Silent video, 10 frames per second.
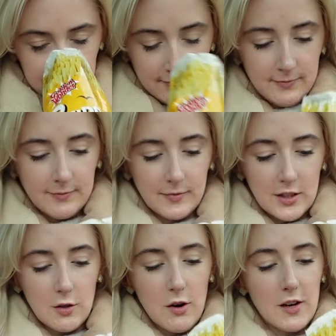Hmm,
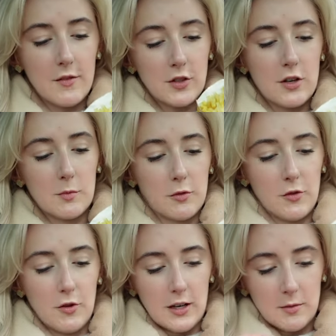so I've never tried them
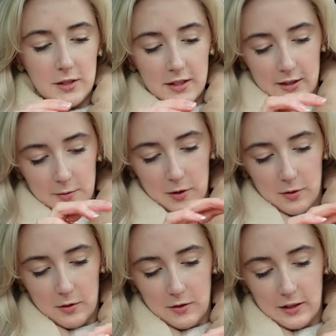before. Adam said he had them a
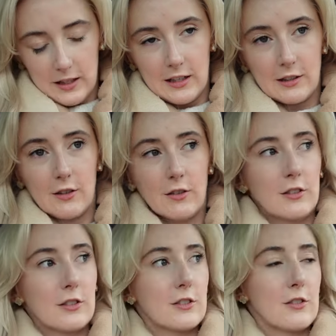lot when he was a kid, so I'm
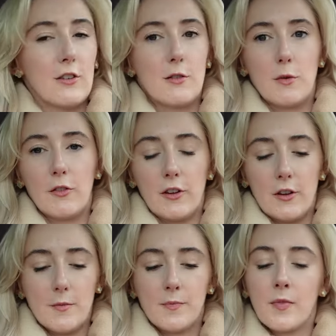going to just try them with you.